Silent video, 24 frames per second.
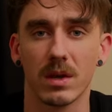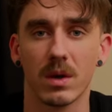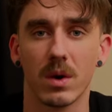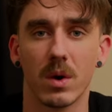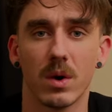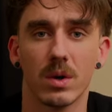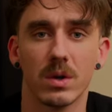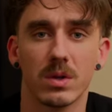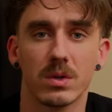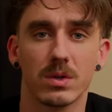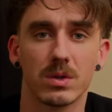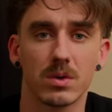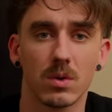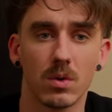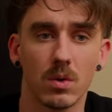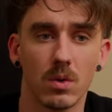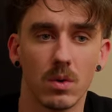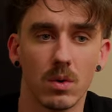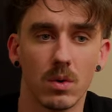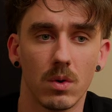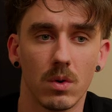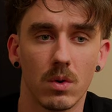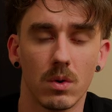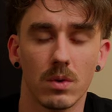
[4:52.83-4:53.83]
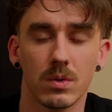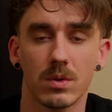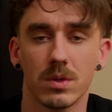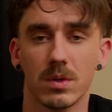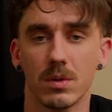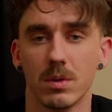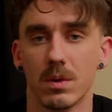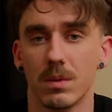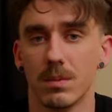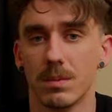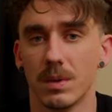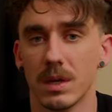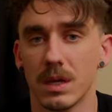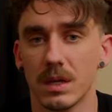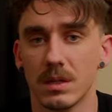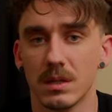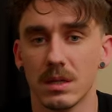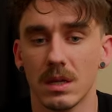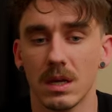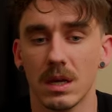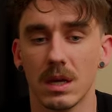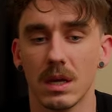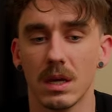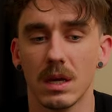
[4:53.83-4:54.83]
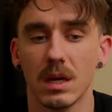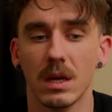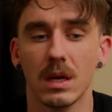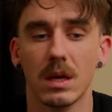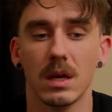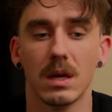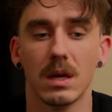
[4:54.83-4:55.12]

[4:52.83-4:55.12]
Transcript: going to school, doing P T,